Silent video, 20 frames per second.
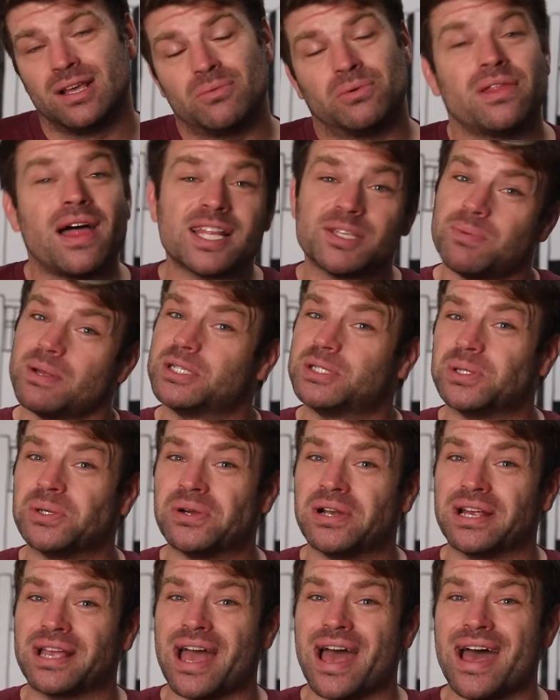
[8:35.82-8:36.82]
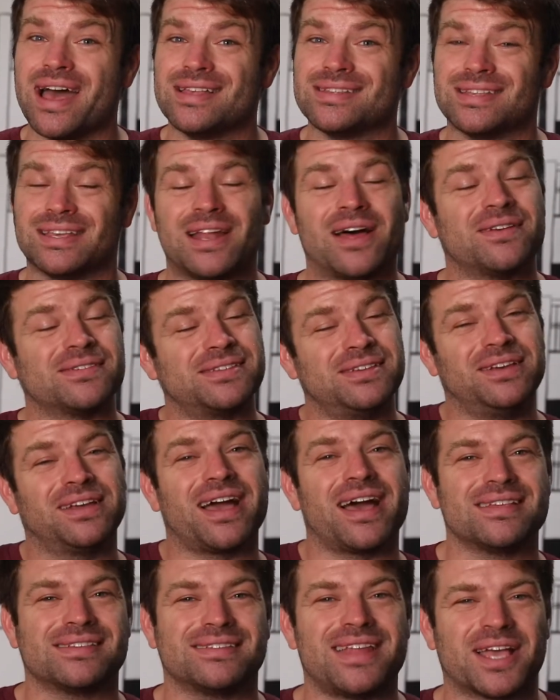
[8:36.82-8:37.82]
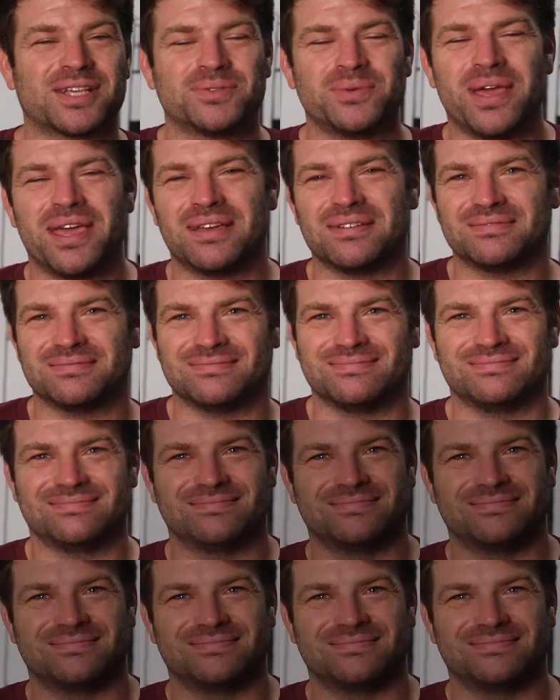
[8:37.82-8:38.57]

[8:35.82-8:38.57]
Well, that's my story, guys, and I'll see you guys next week.